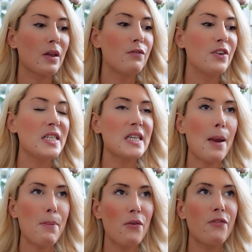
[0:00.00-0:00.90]
This
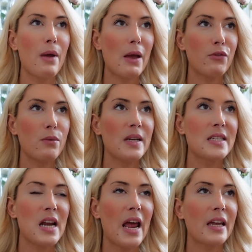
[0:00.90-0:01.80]
type of perfume,
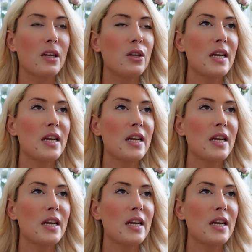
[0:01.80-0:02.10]
it's like,